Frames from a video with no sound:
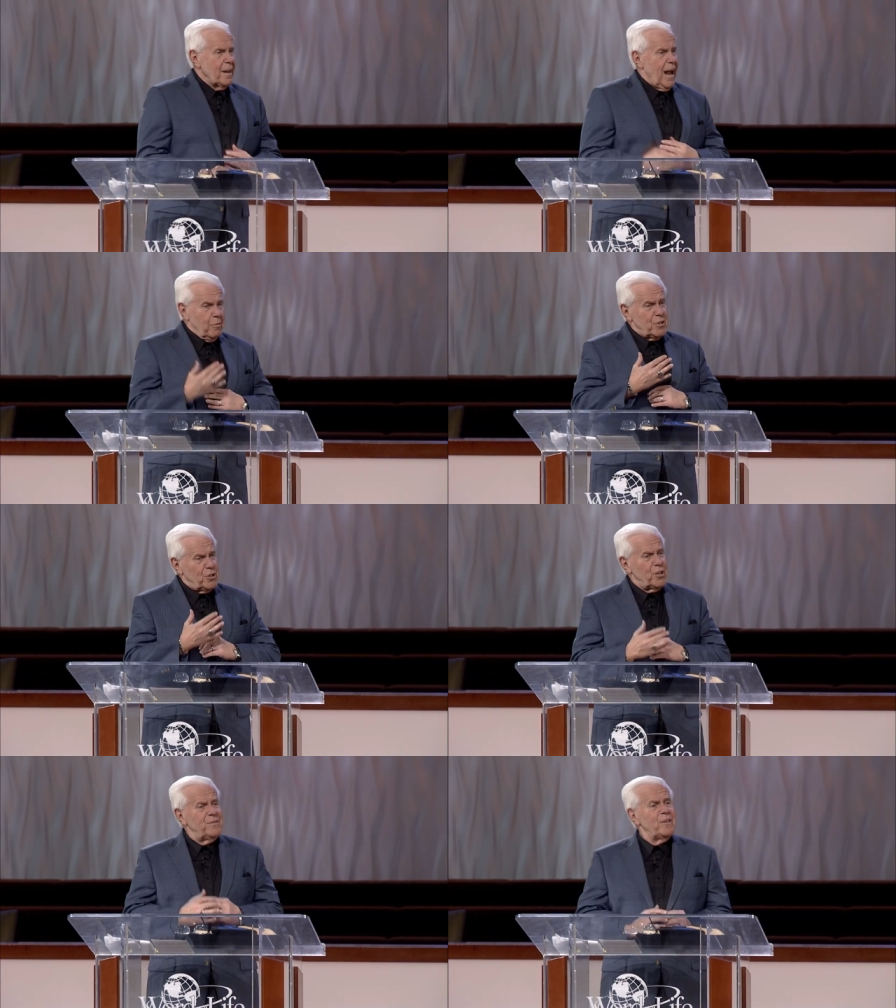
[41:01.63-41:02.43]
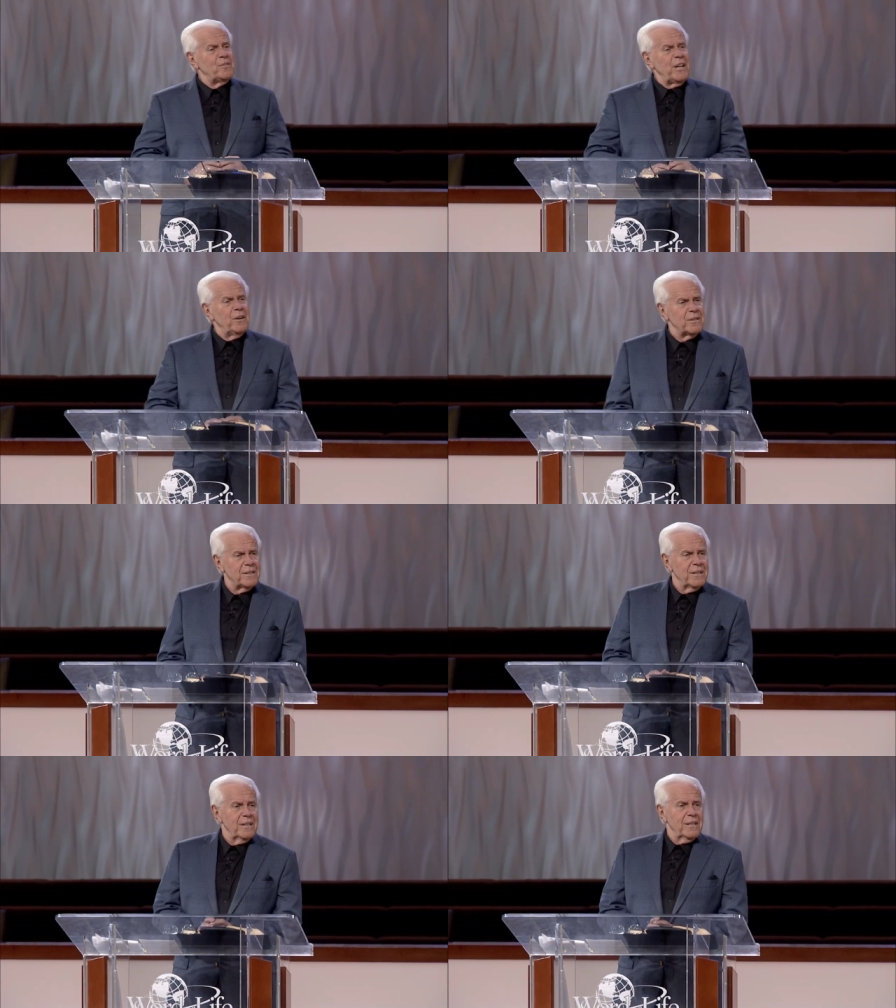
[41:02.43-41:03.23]
I was a chief of sinners.
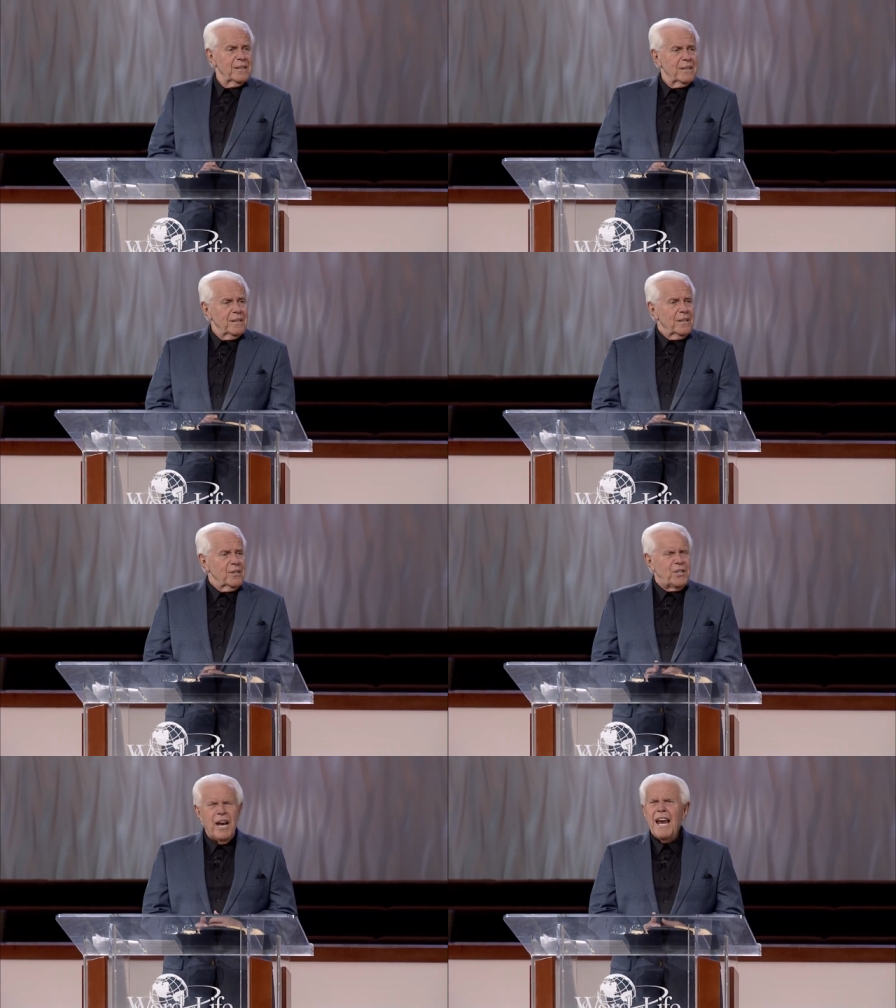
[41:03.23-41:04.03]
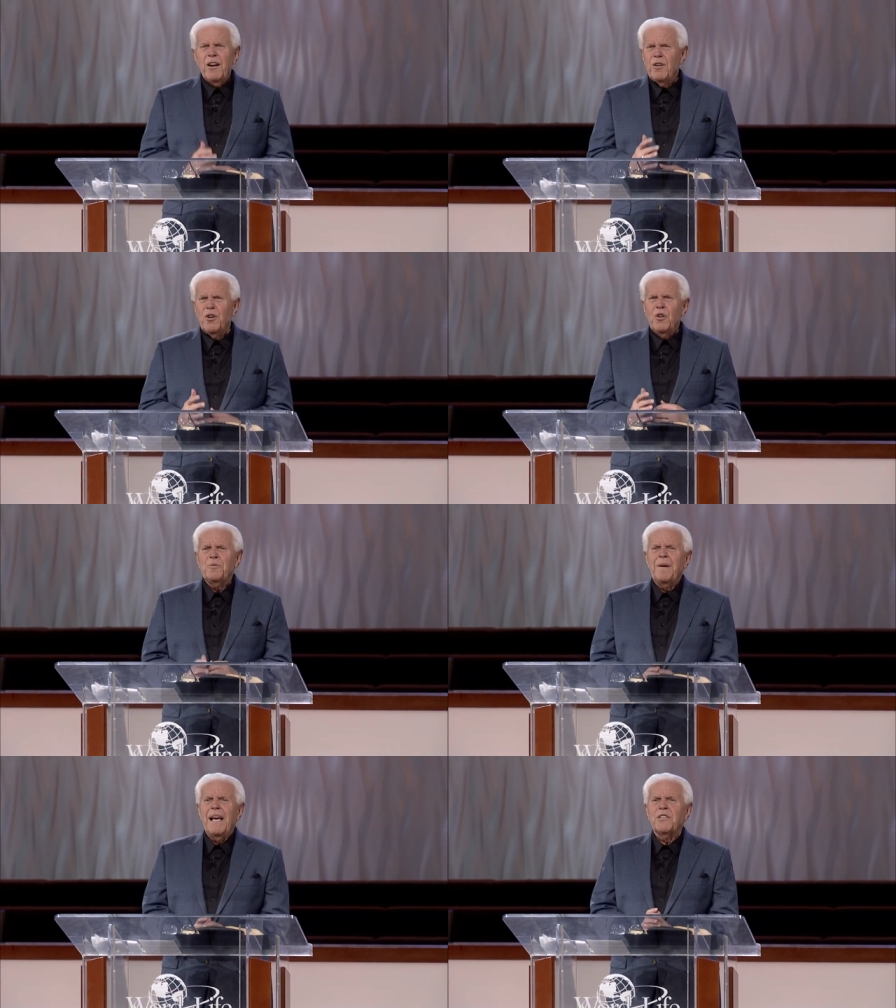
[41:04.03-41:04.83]
She introduced
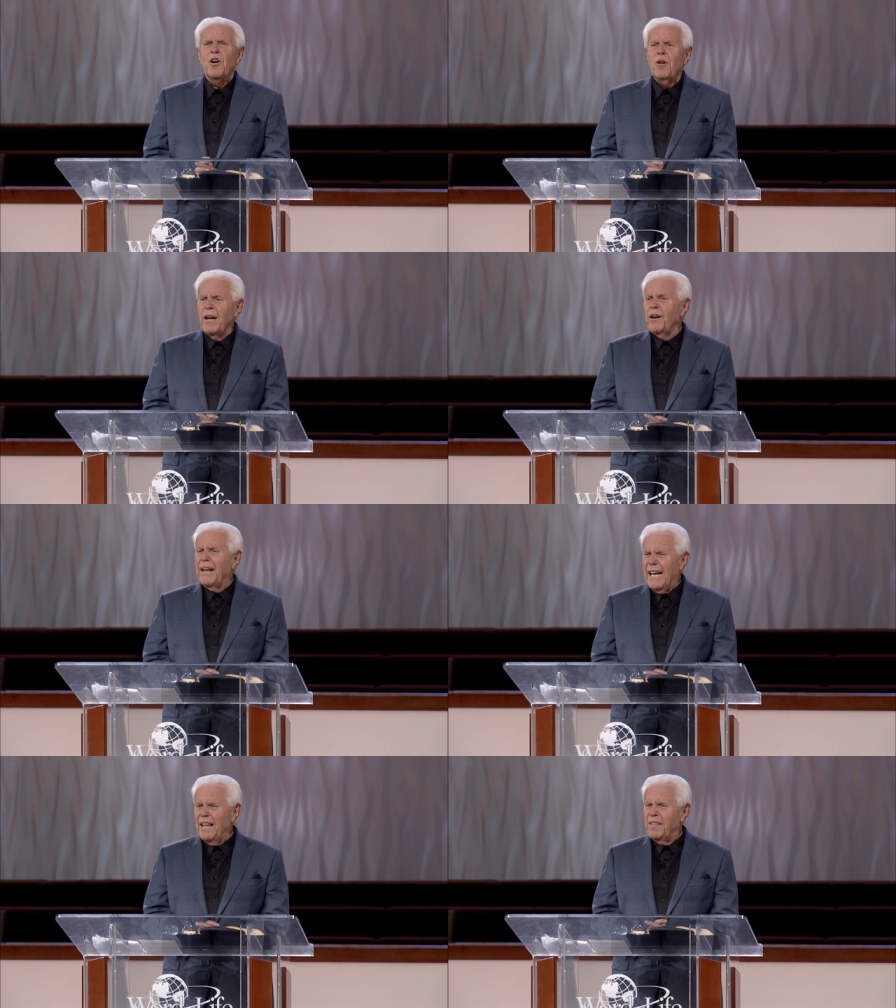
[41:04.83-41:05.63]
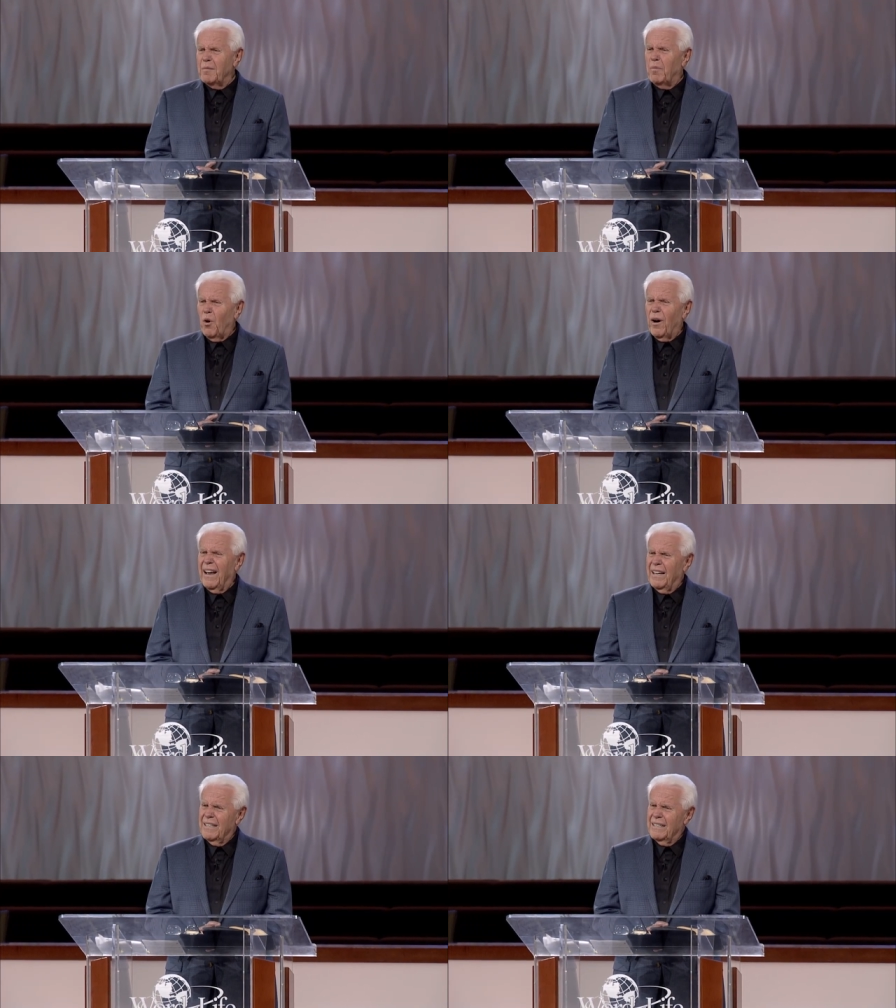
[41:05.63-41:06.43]
me as her little heathen boy.
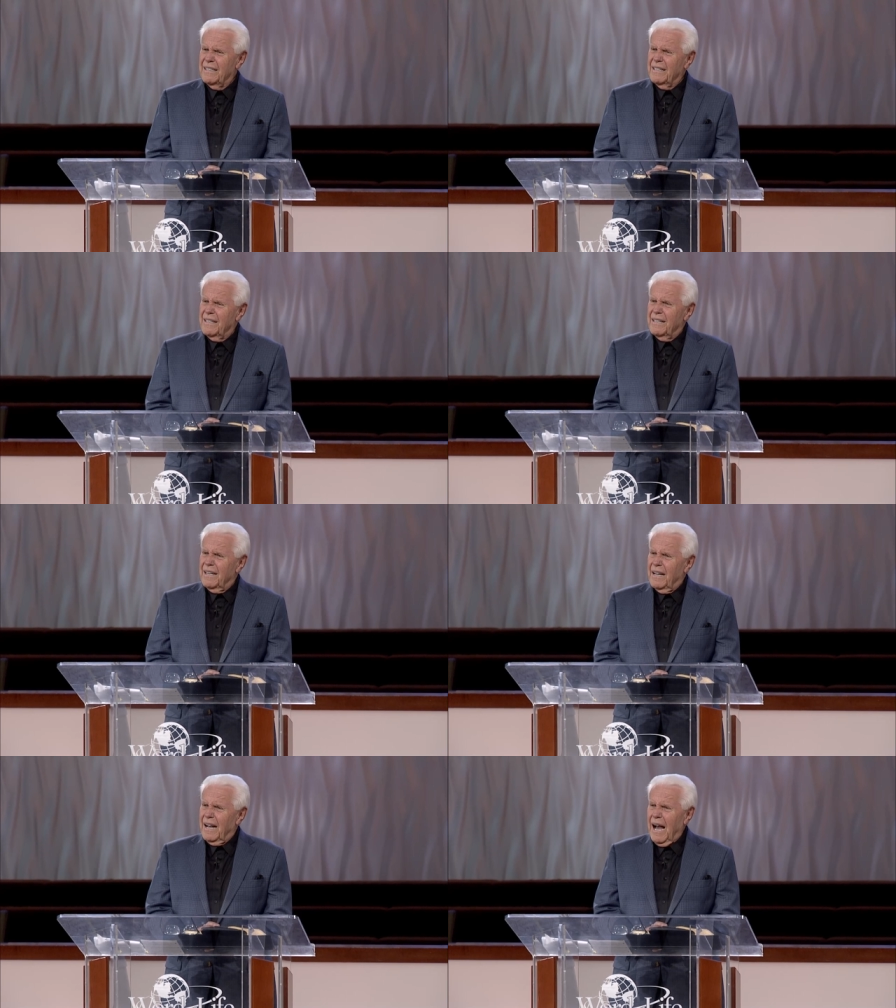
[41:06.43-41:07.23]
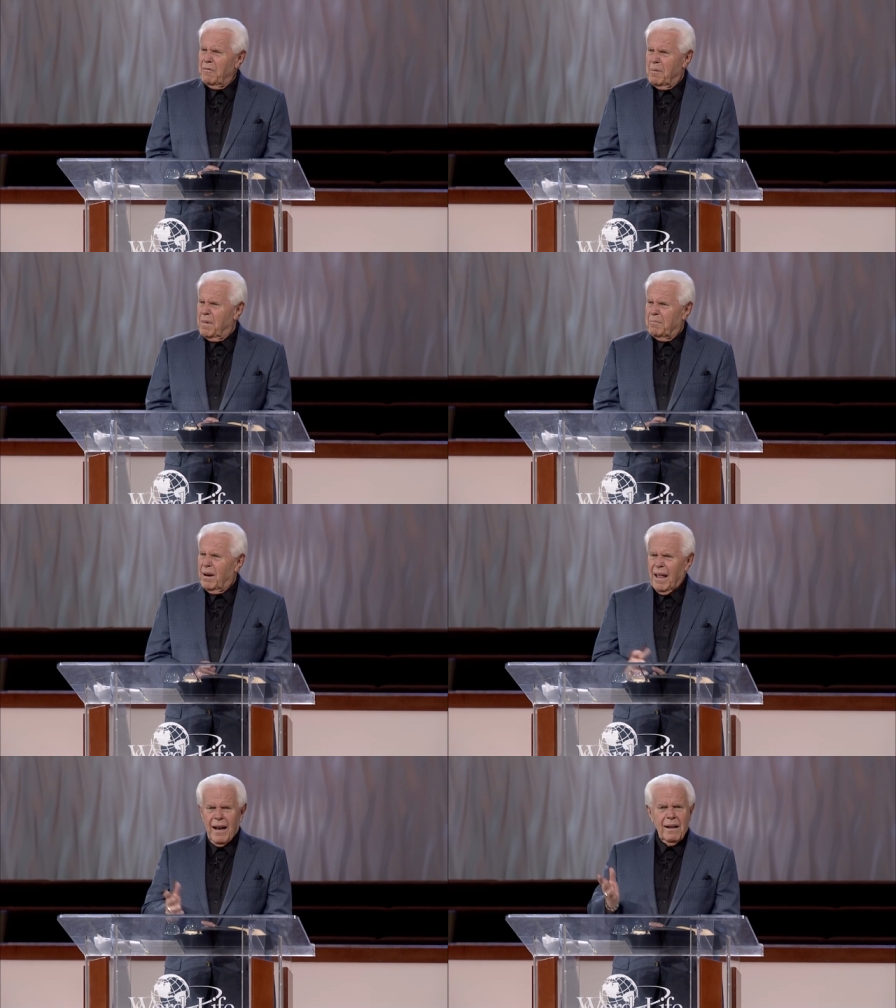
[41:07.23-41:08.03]
I remember
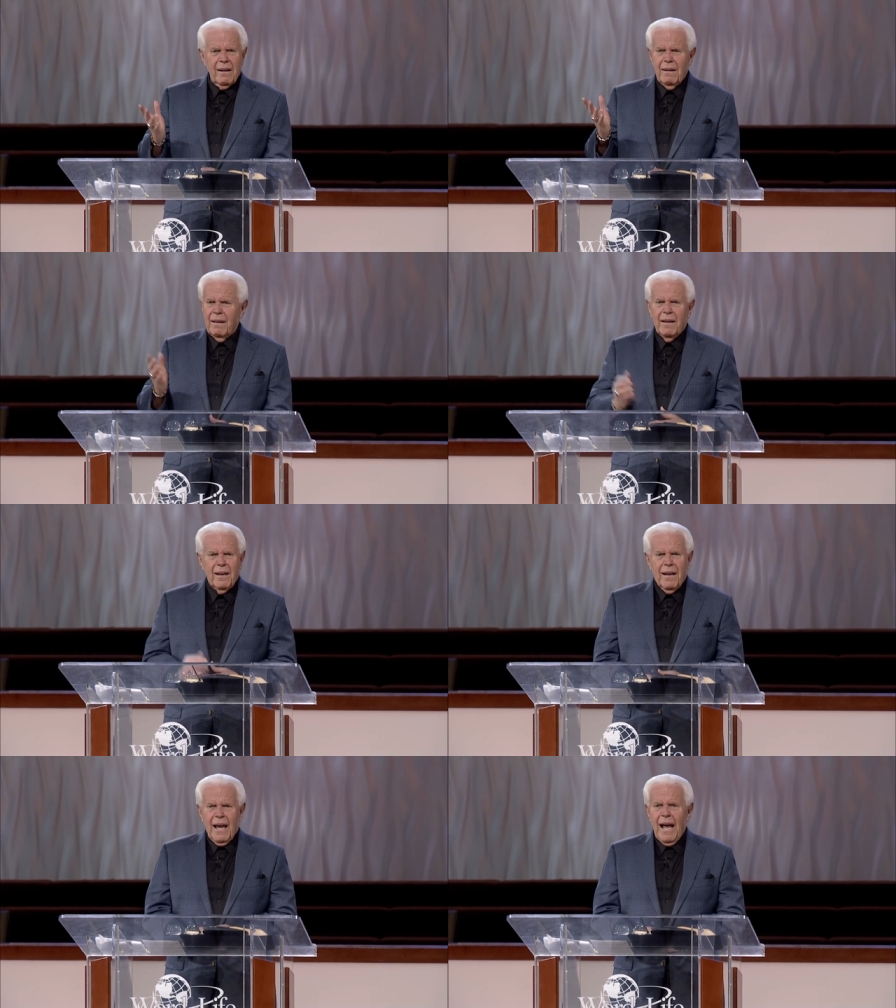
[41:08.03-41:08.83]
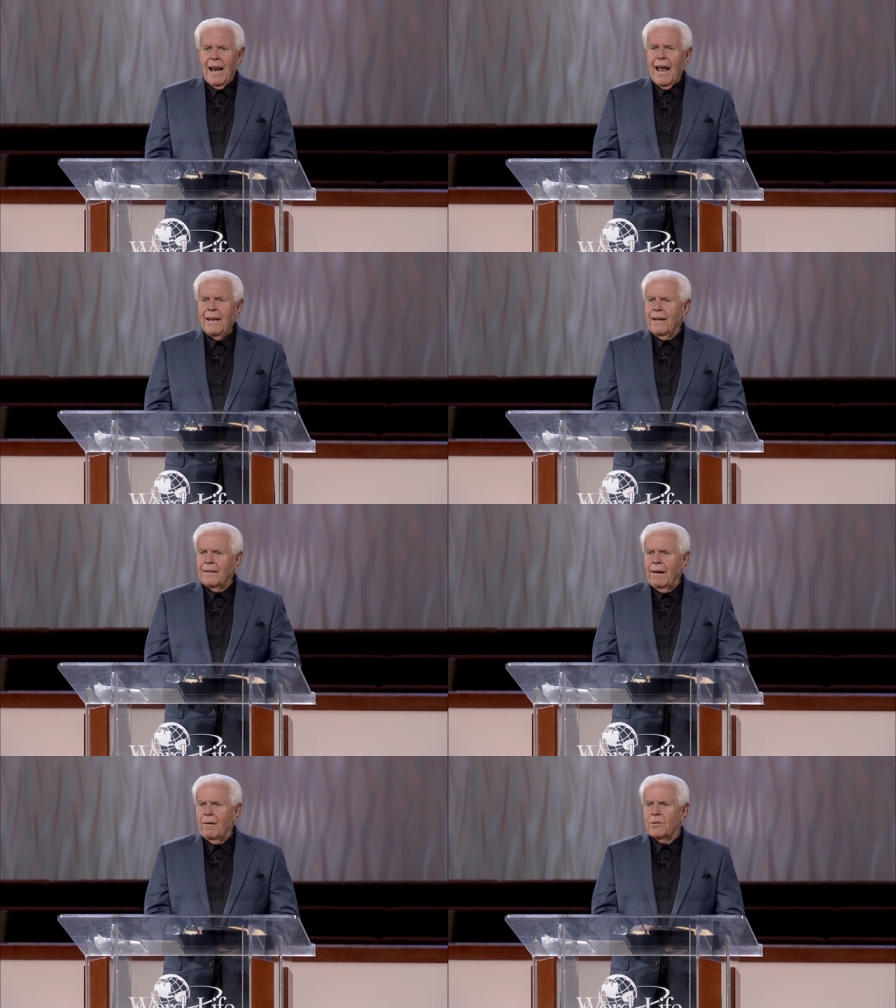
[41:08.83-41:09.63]
that at, a, at eight years
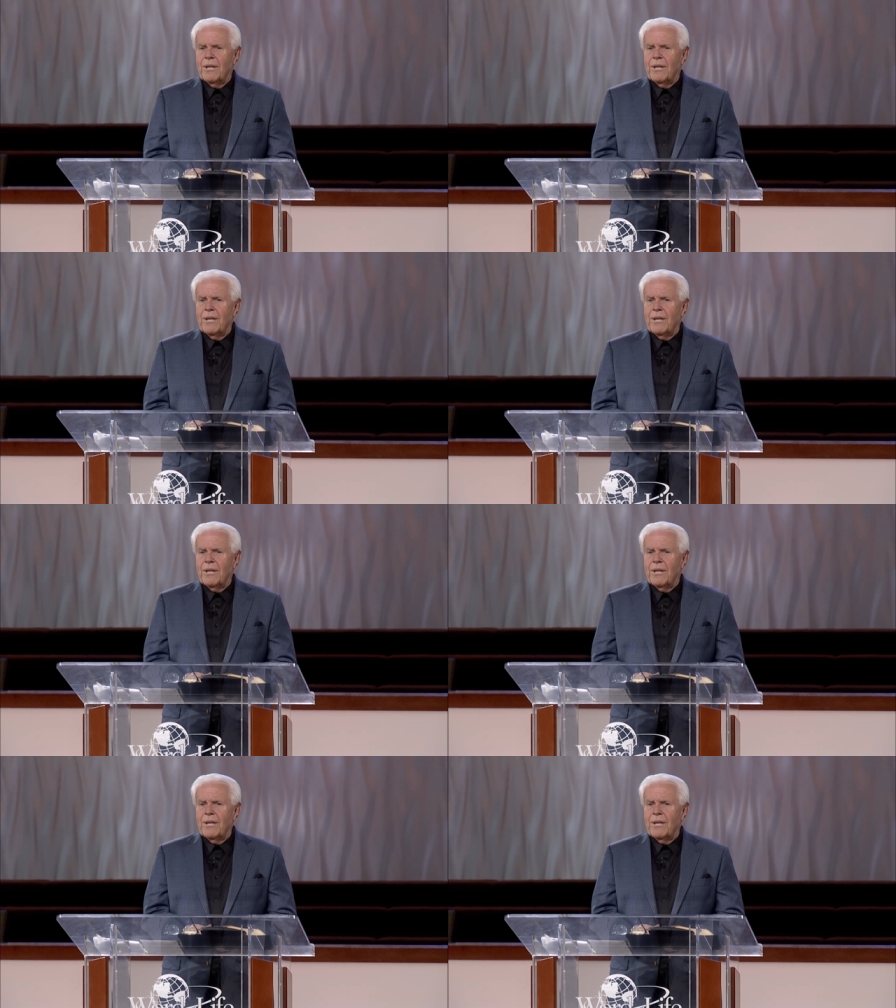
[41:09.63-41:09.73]
old,